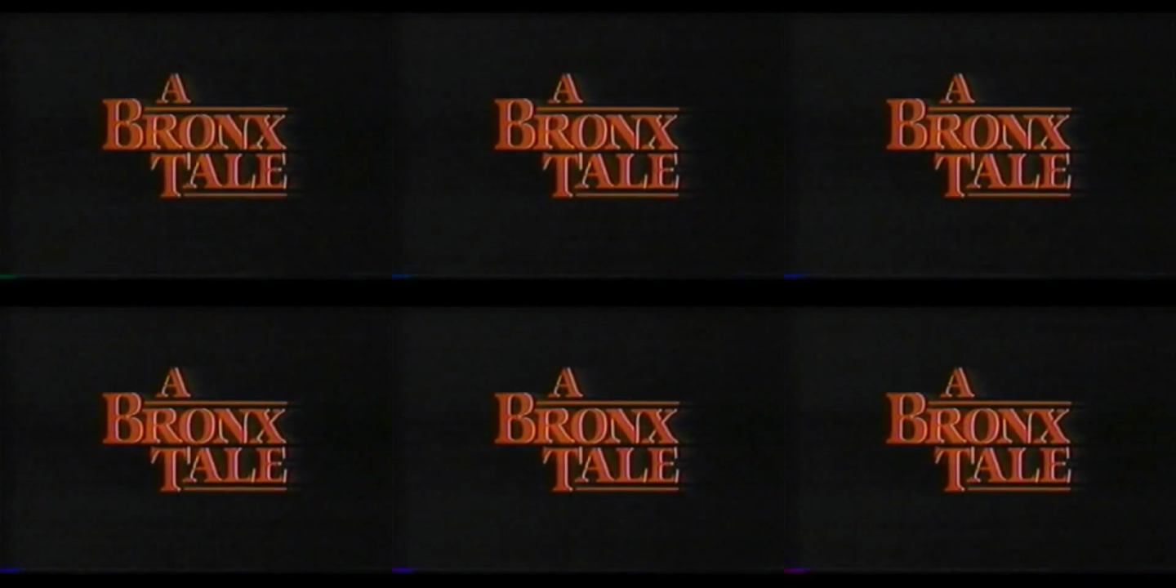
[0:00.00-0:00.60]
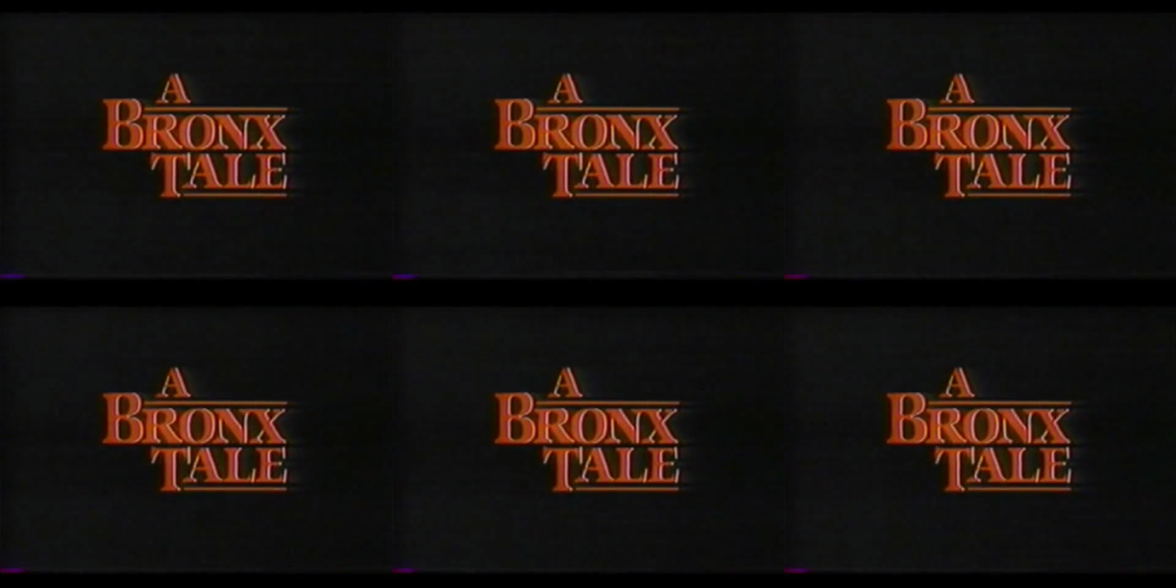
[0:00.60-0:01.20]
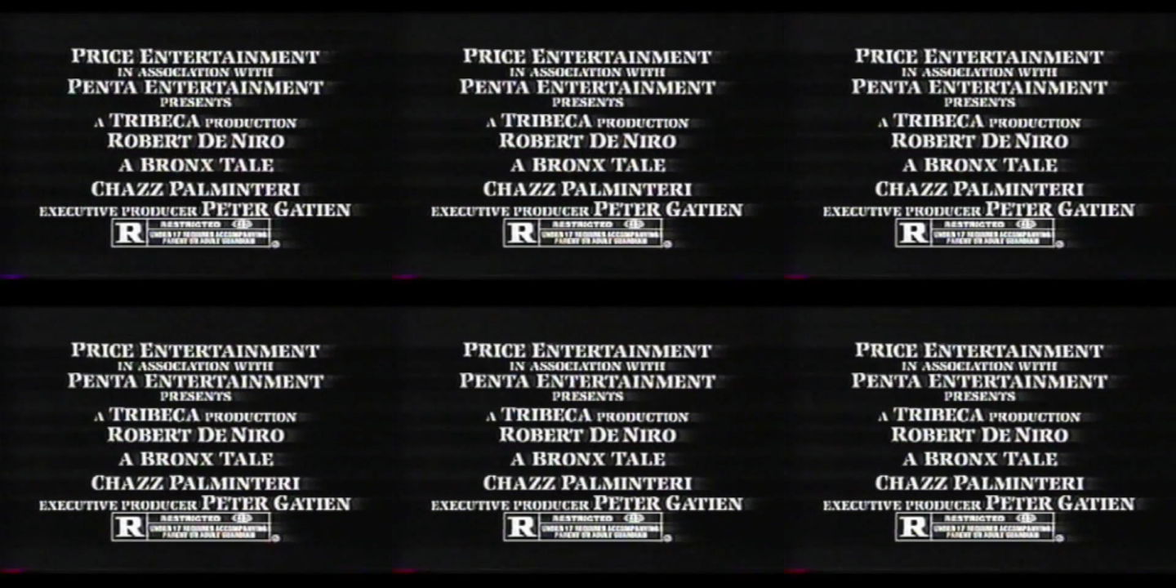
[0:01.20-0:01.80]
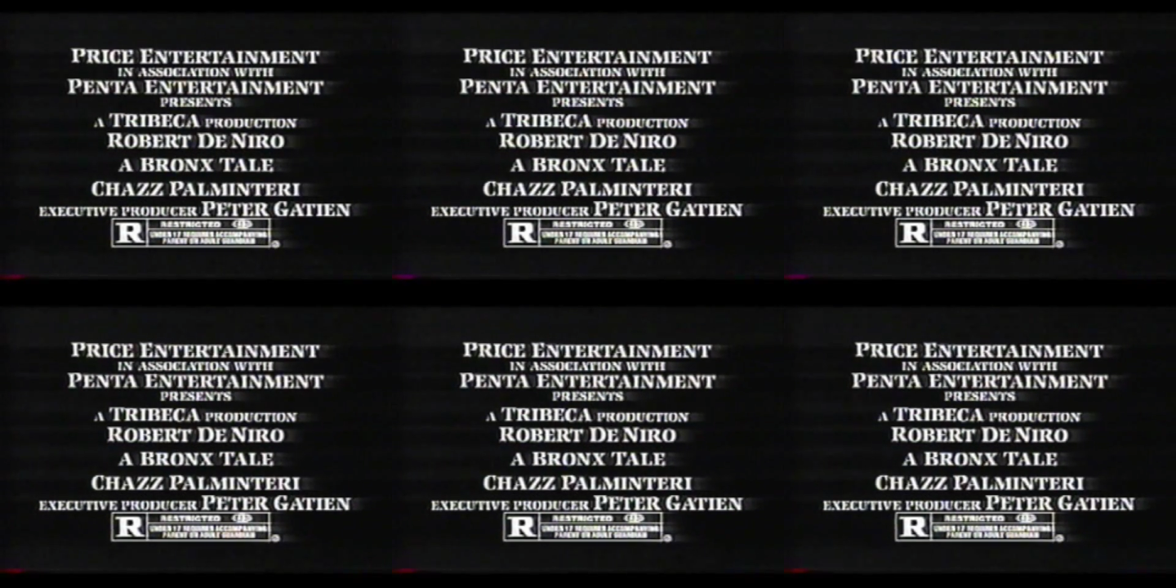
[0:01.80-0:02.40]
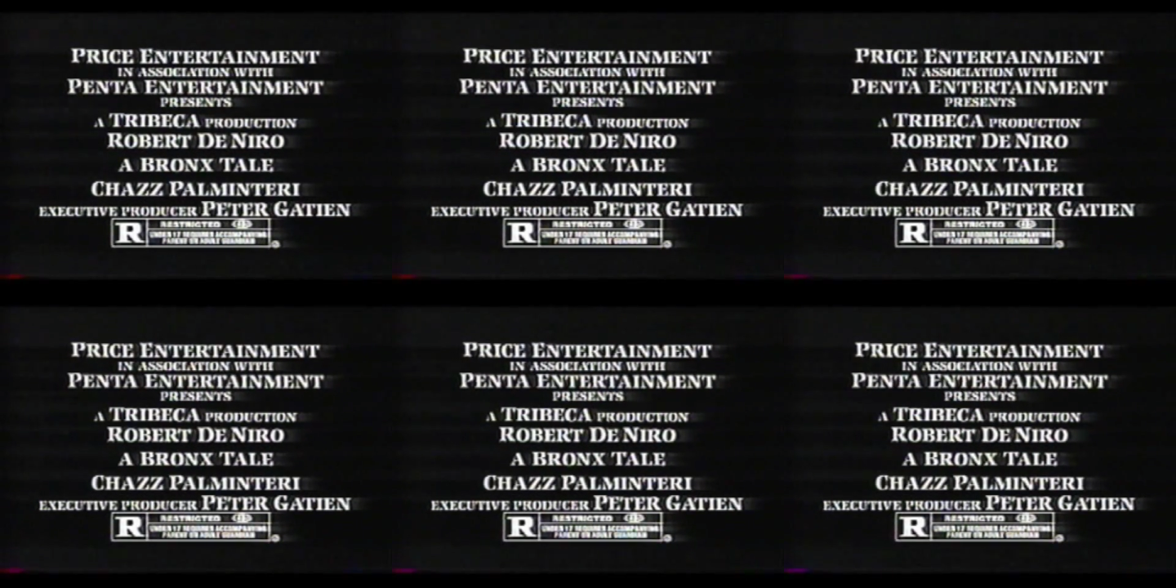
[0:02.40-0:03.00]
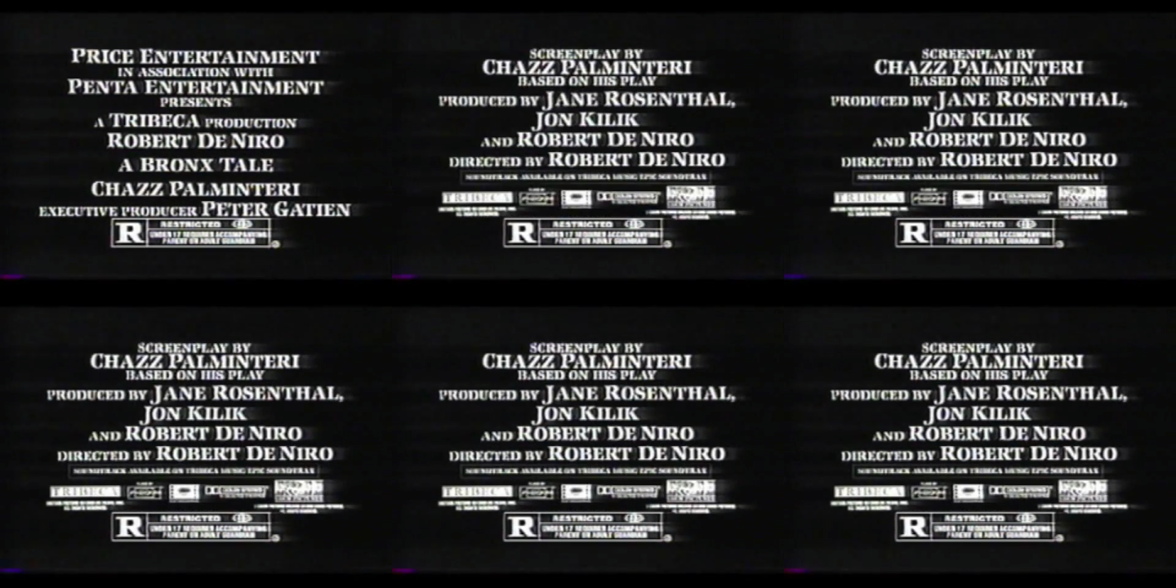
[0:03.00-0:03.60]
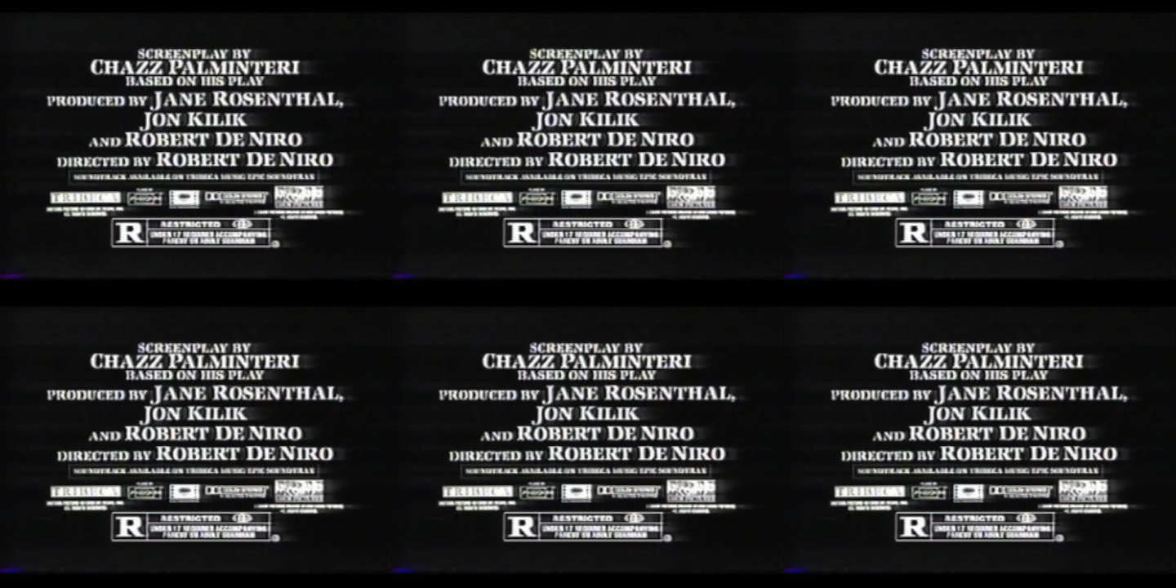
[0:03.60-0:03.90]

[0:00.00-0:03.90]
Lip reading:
Nobody's mouth can be seen.